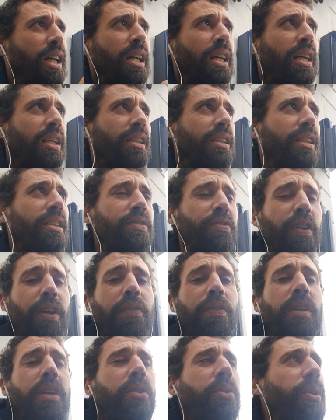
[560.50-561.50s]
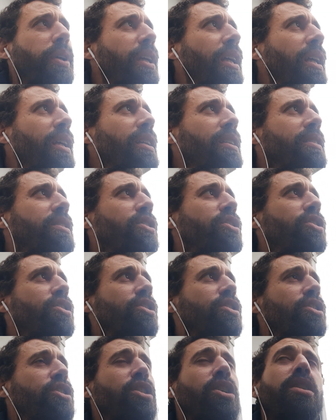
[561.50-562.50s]
And this fifth degree, it
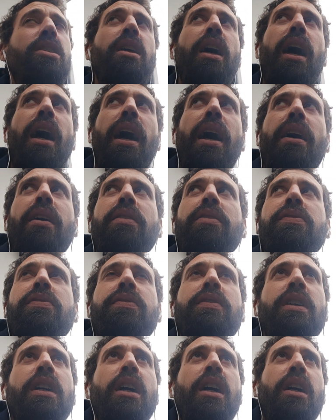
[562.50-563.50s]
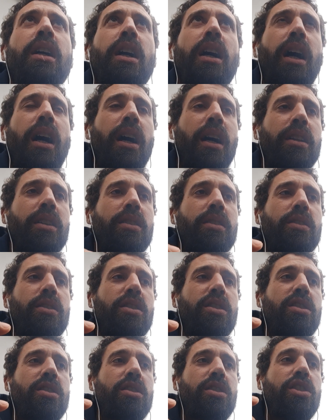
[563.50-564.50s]
should have a
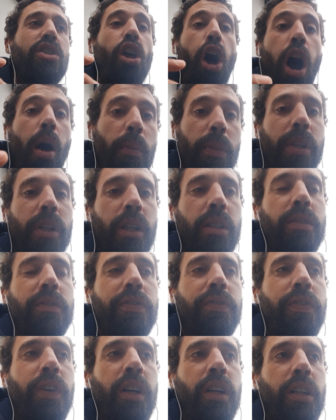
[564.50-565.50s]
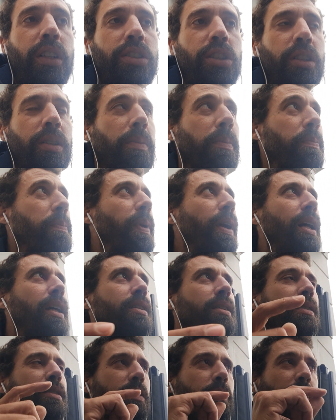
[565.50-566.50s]
dominant function,
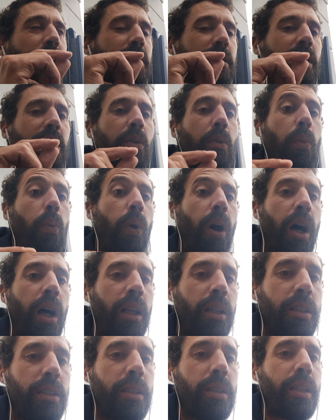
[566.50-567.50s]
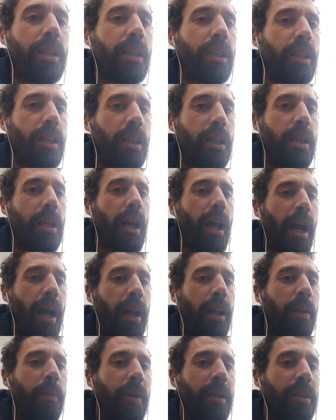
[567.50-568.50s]
but it's missing one key
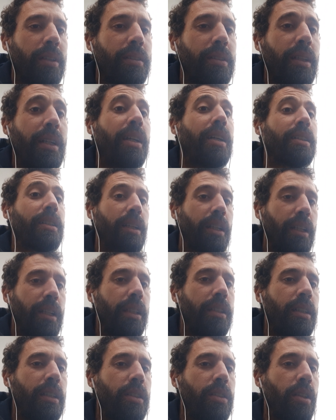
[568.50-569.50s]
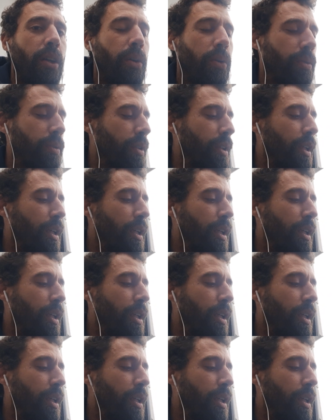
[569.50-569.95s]
element, the leading tone.